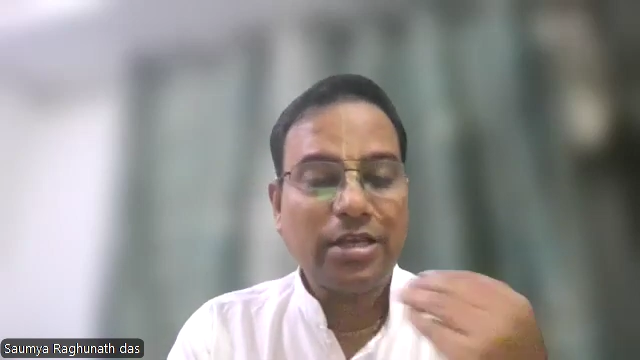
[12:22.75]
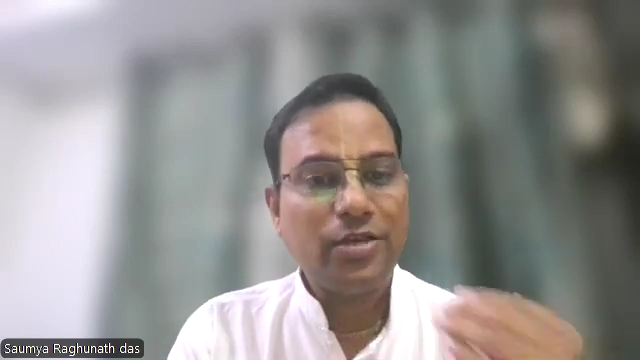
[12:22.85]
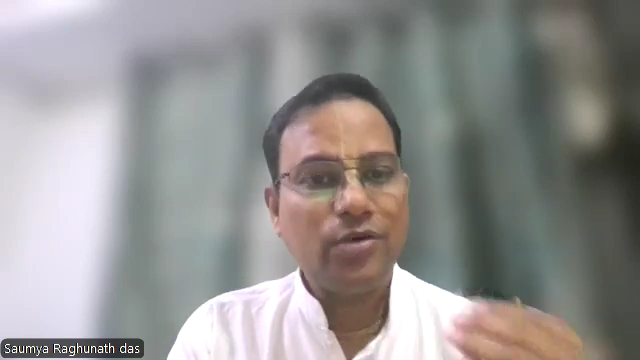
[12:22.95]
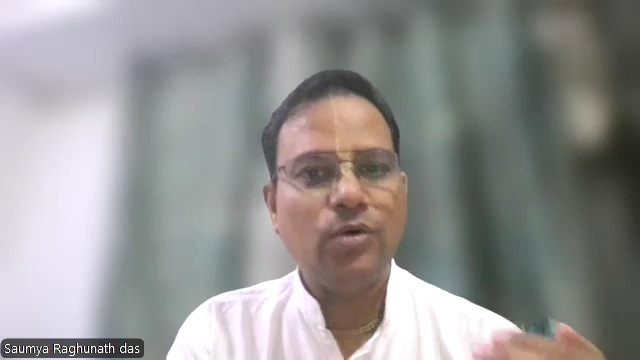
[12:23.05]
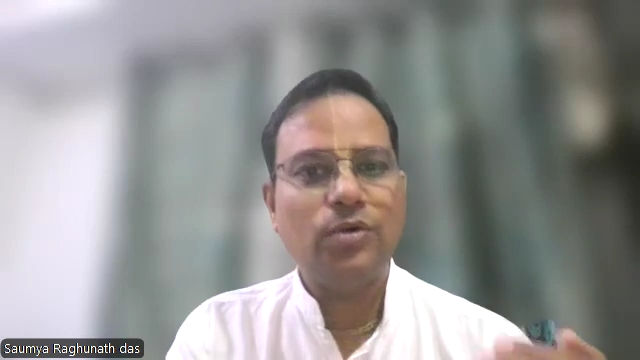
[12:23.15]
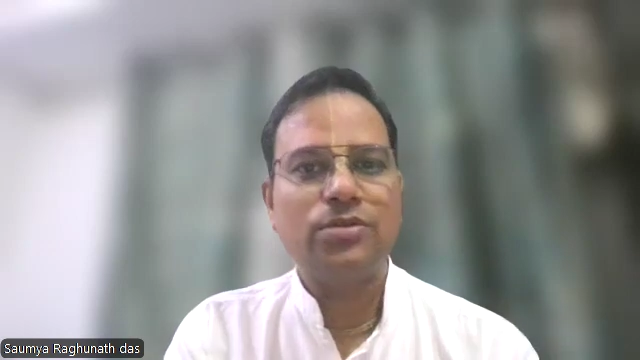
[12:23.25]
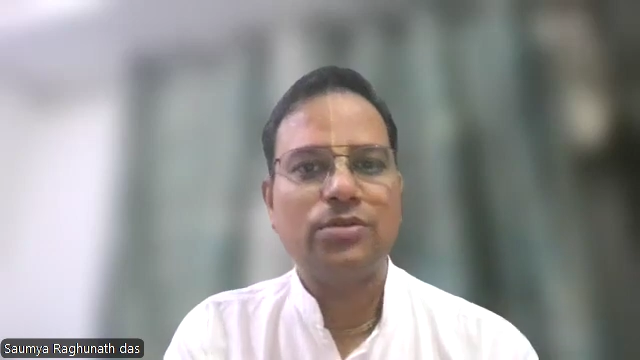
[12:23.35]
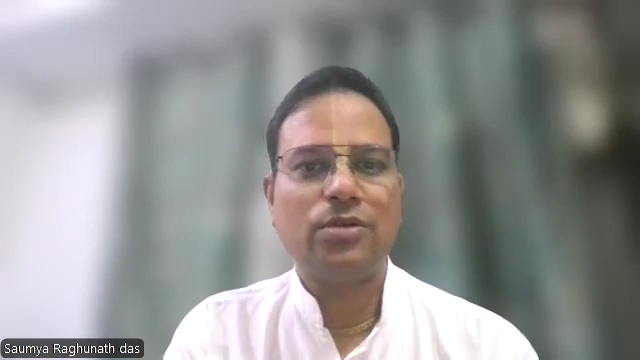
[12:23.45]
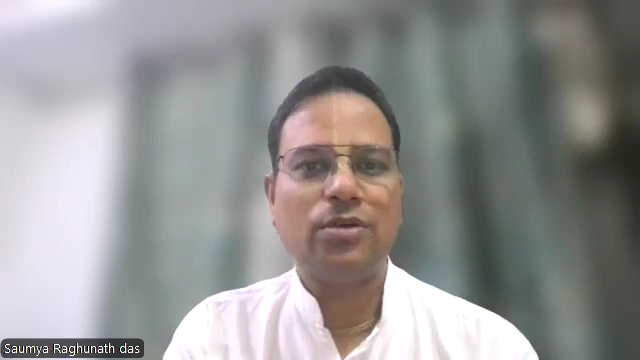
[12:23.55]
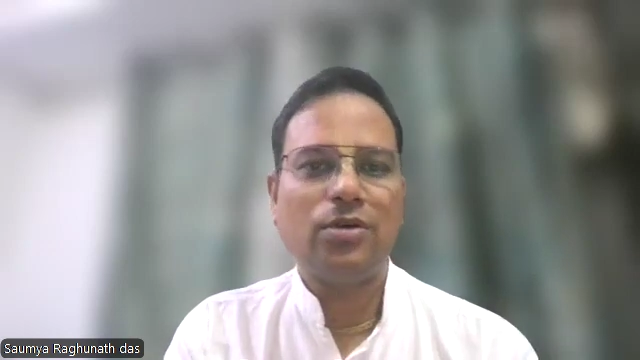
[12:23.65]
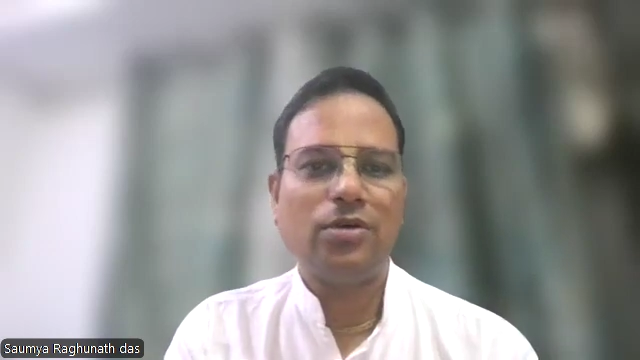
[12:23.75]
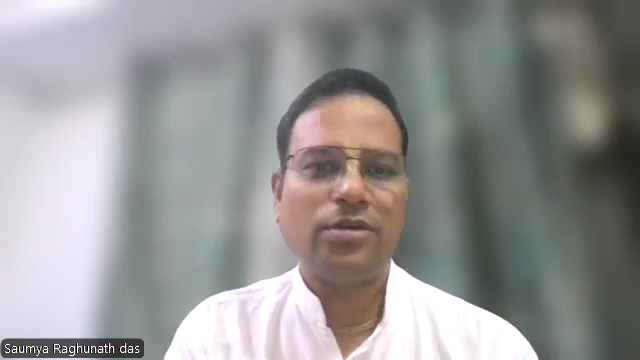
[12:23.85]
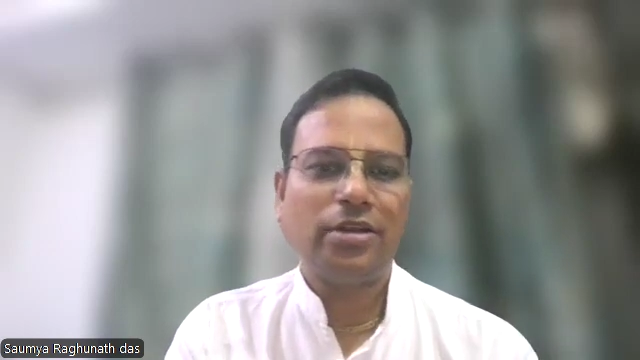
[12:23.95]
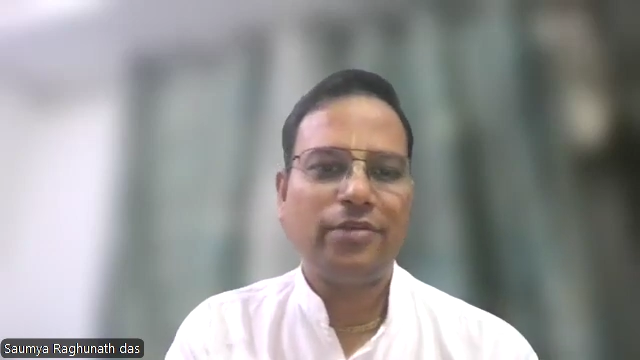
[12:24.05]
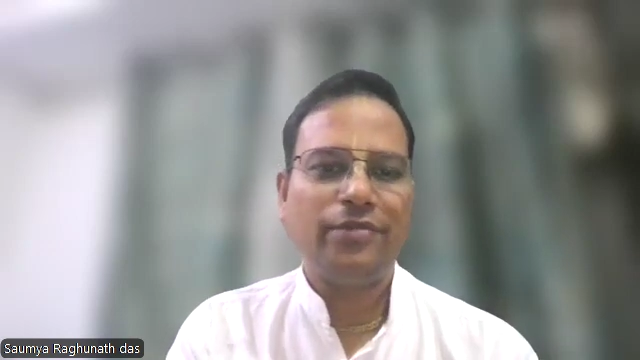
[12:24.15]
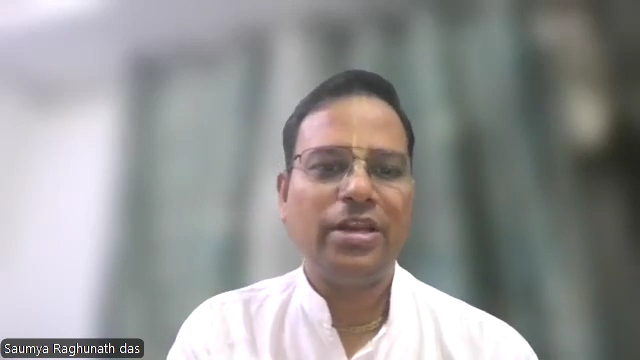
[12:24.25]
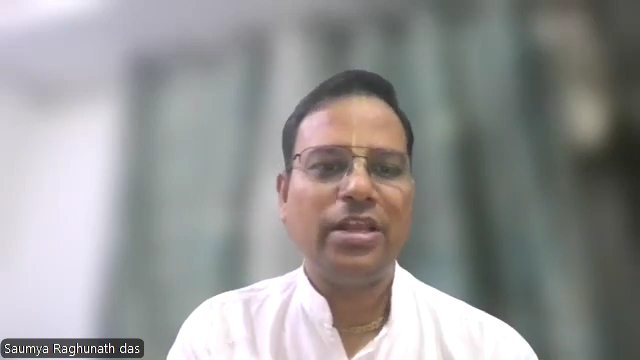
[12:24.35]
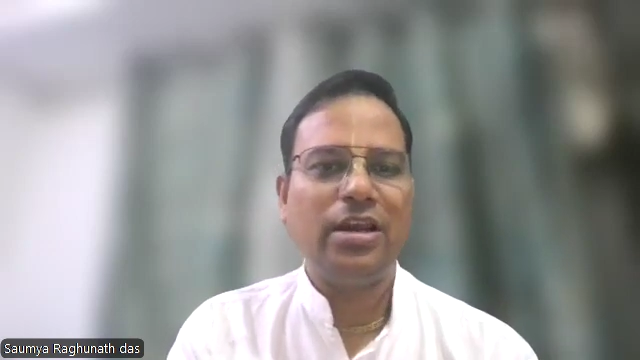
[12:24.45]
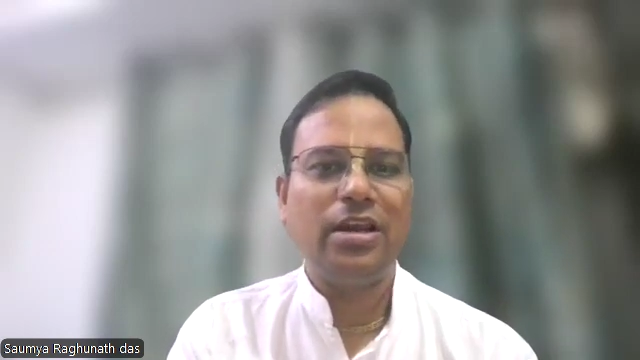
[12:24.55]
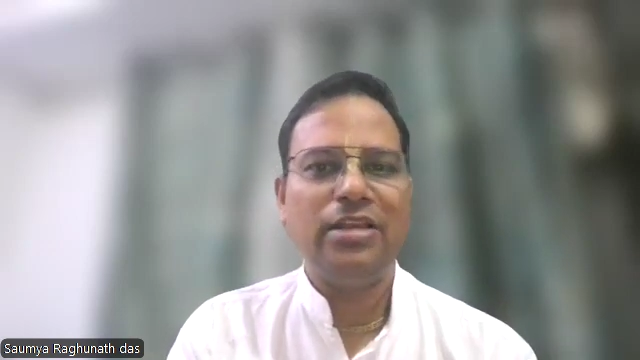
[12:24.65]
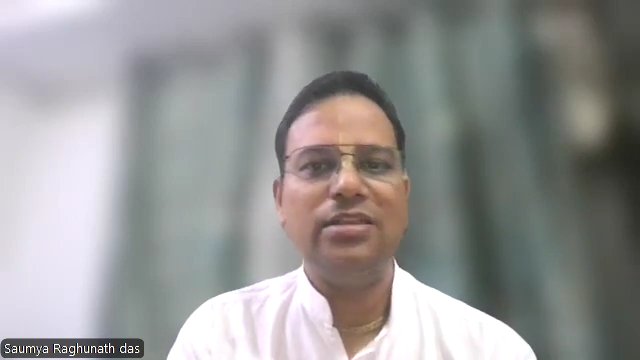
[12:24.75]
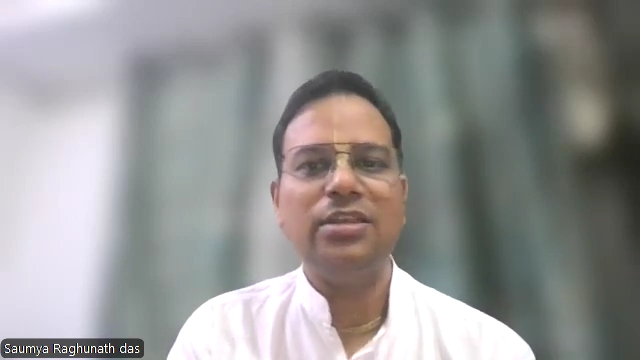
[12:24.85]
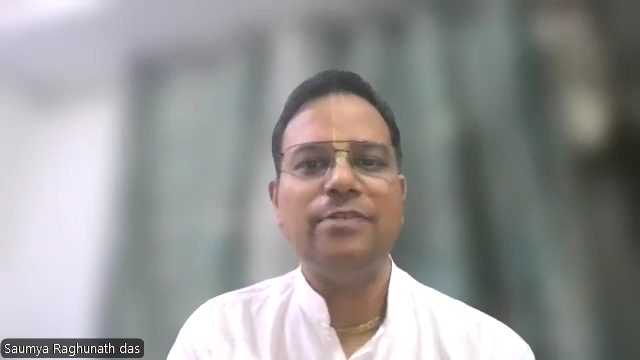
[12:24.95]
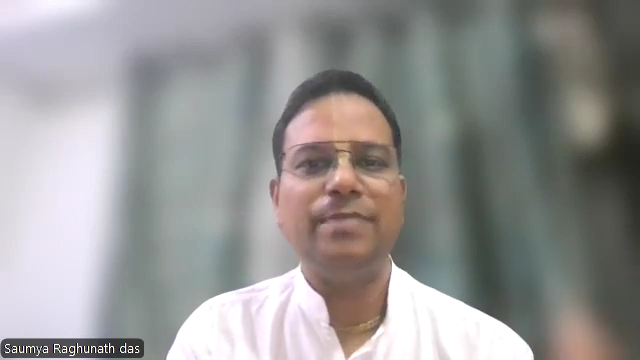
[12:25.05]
he goes on a very lengthy